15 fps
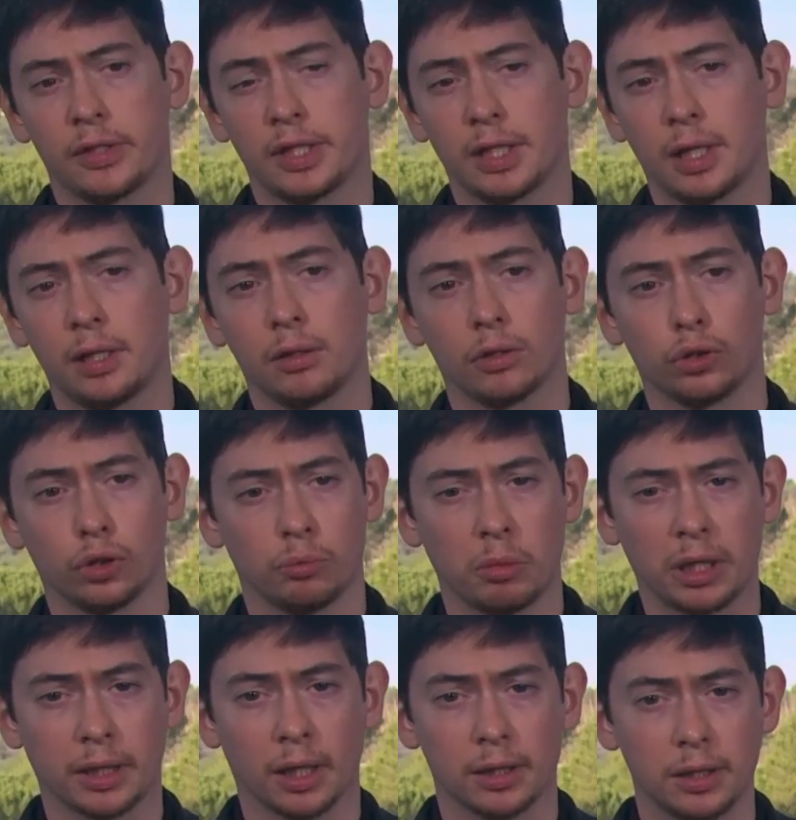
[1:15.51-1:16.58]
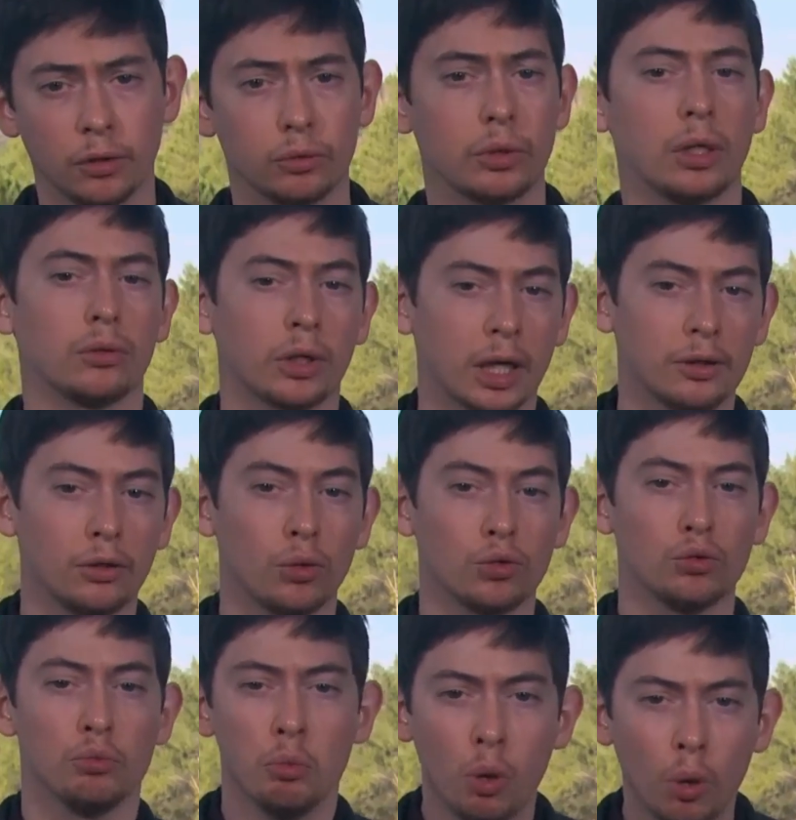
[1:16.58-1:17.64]
I'm interested in that branch.
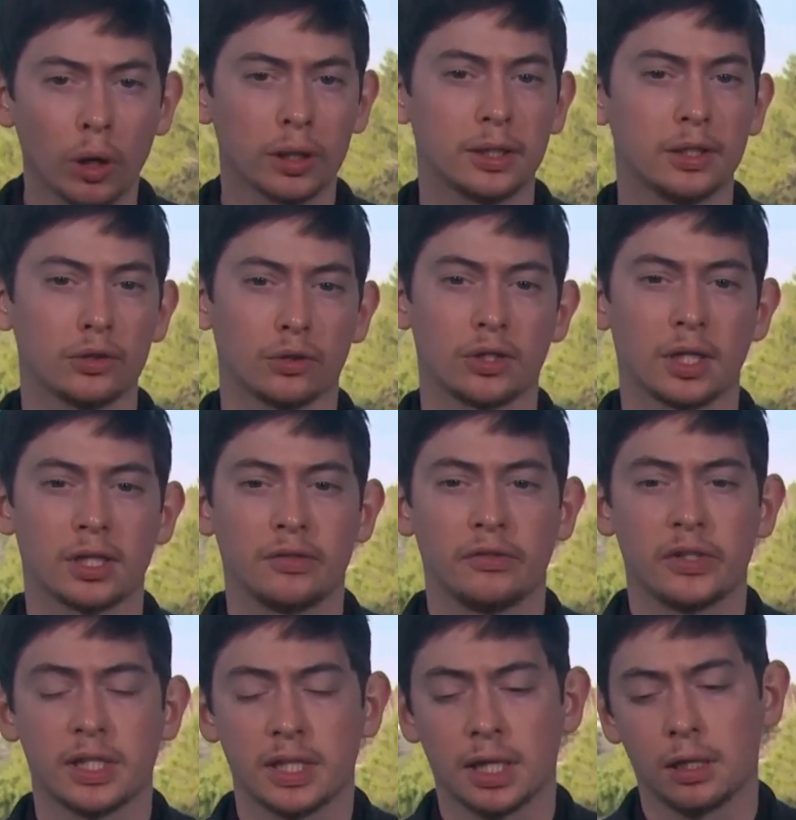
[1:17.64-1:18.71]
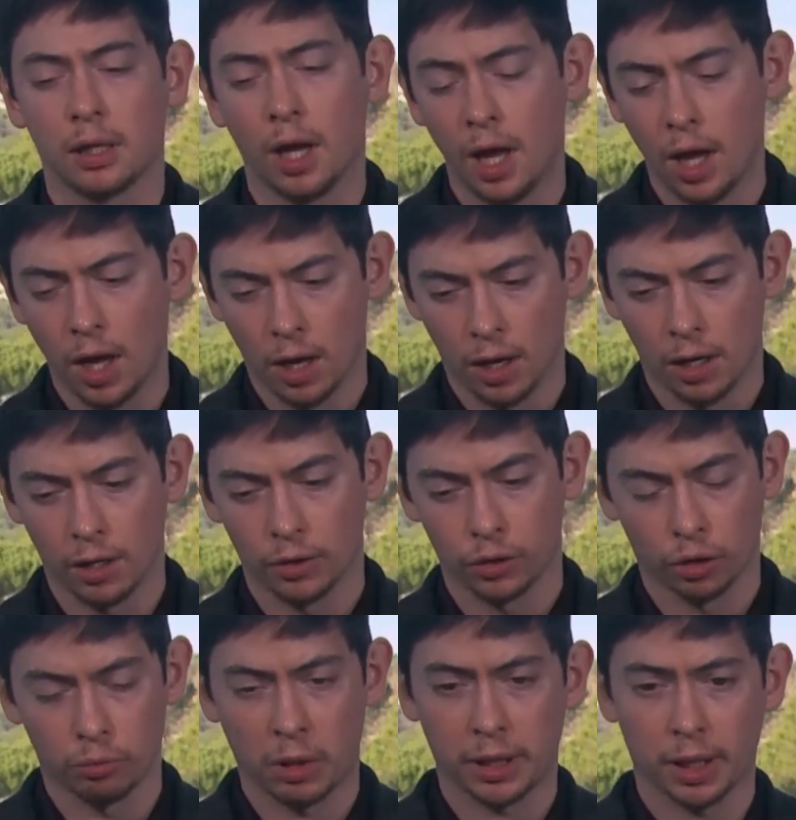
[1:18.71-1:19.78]
And the word ontology
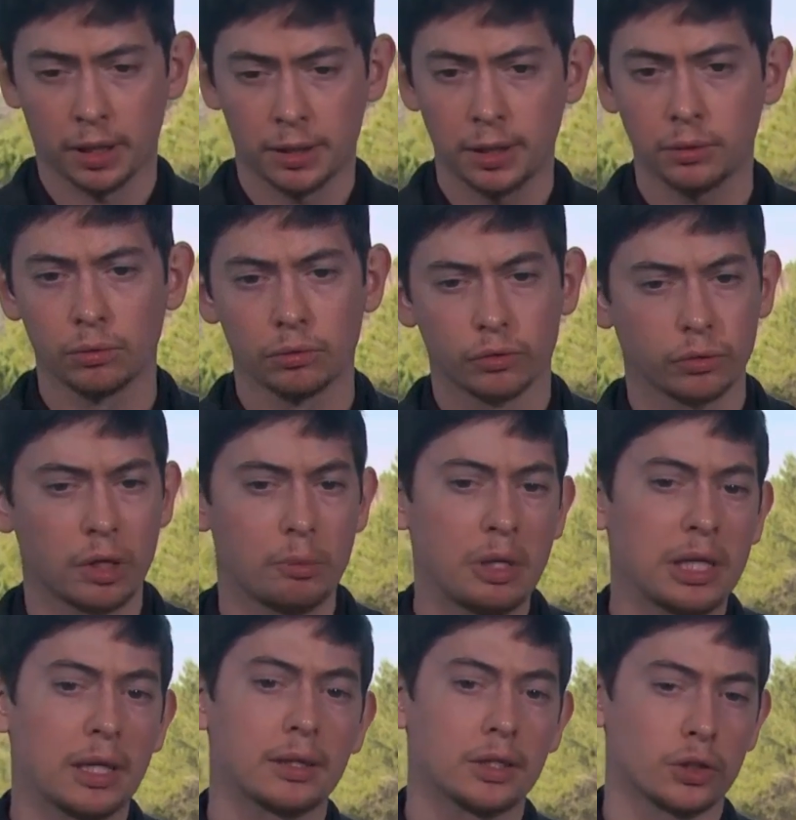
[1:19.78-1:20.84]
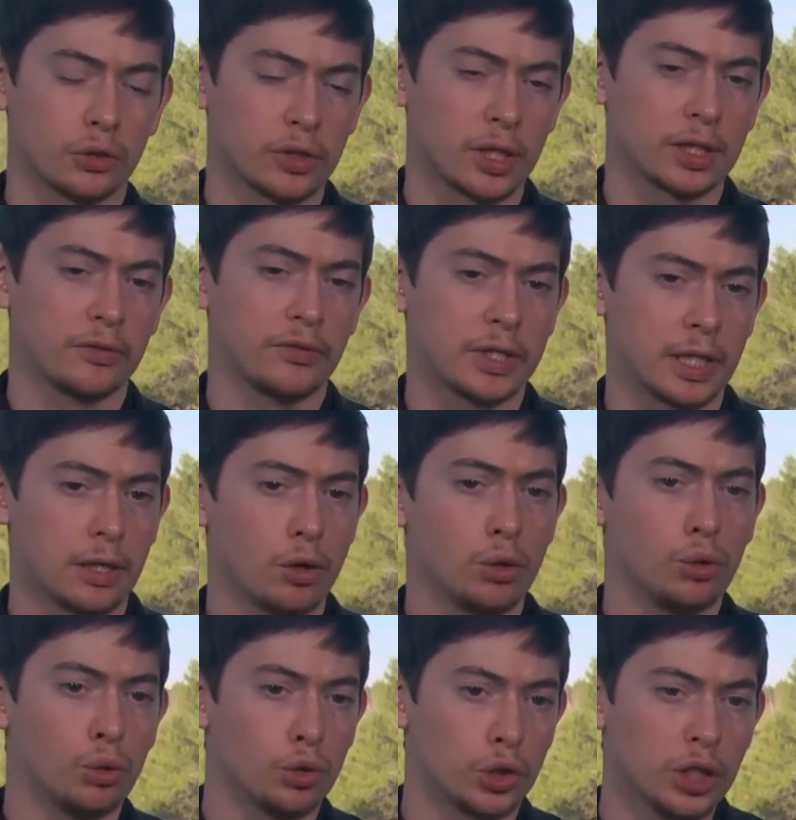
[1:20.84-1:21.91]
actually has a complicated history, so I
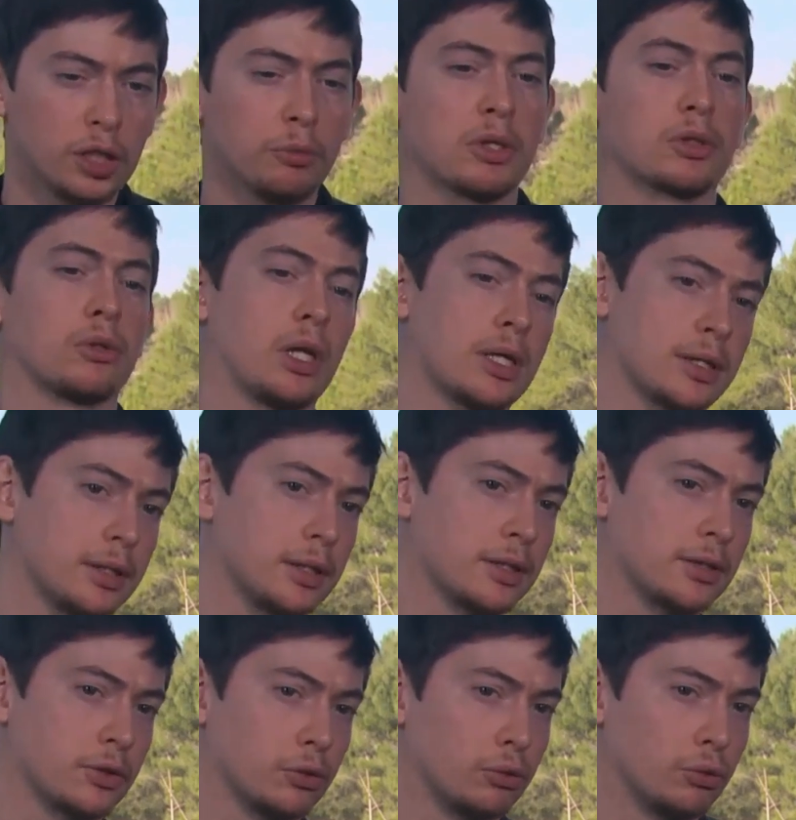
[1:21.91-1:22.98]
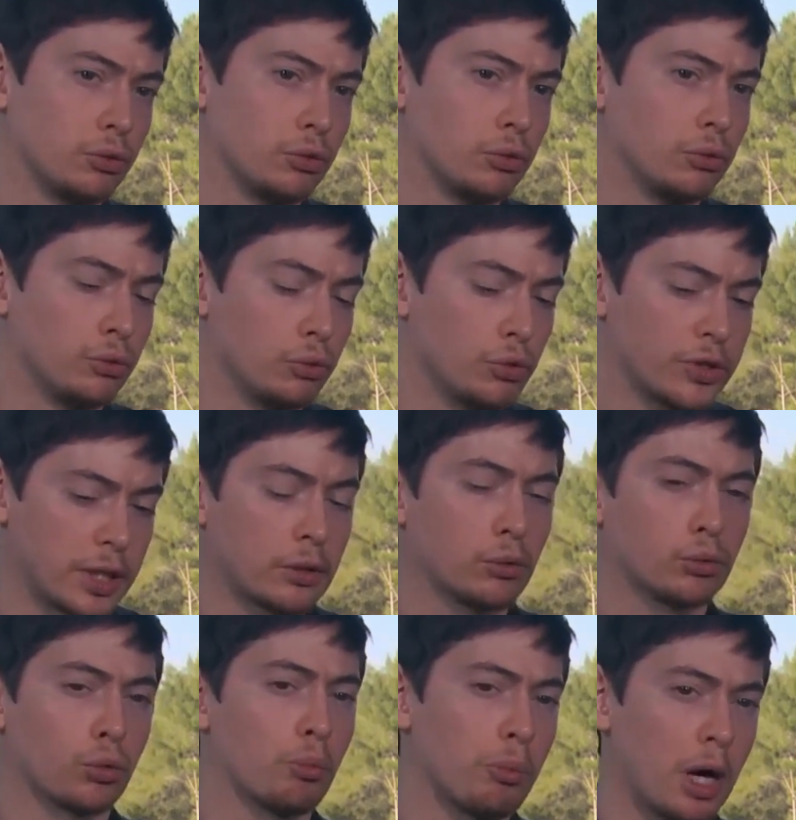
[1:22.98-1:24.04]
won't go into too much detail.
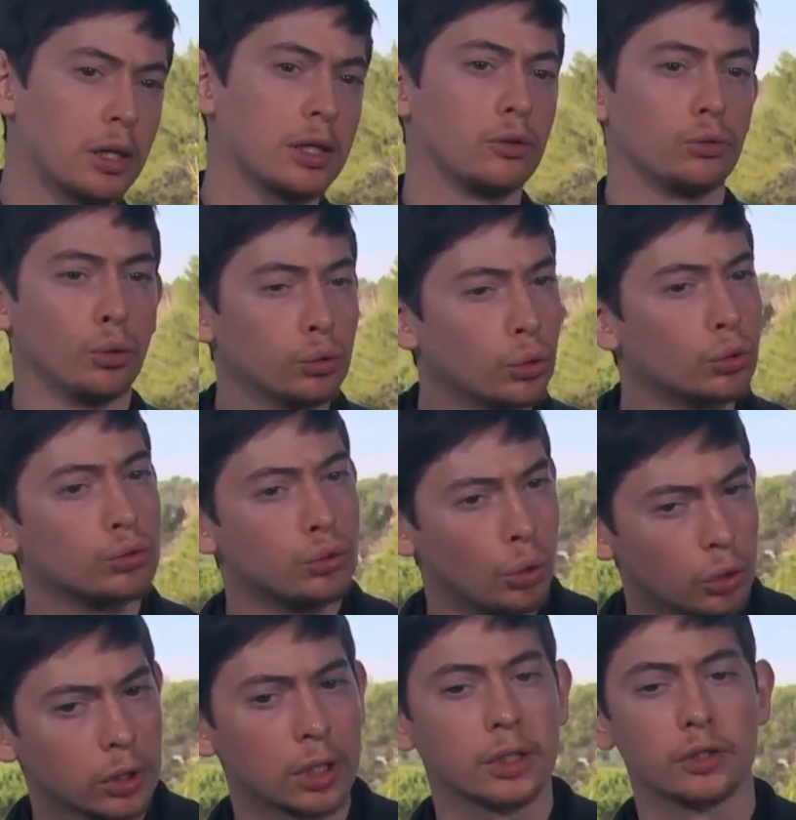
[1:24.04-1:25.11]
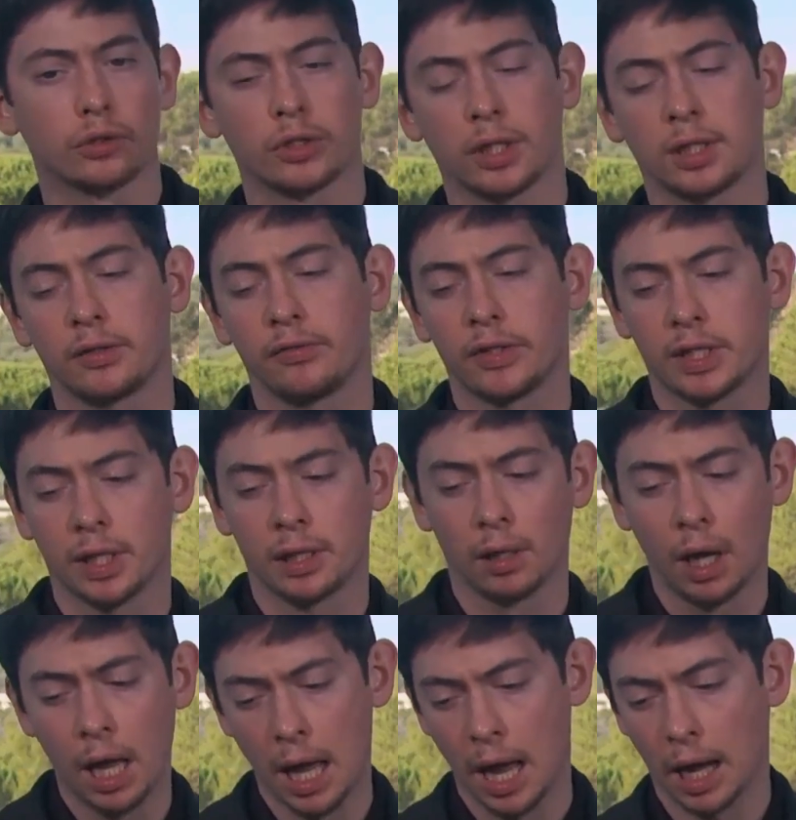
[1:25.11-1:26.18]
But it refers to a theory of the
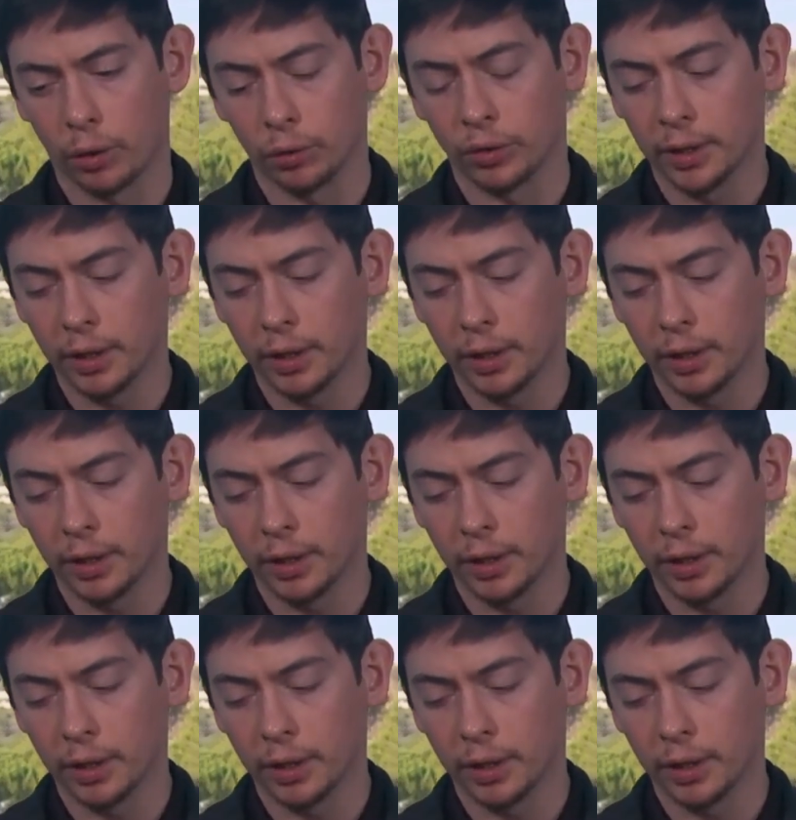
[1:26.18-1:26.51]
object that comes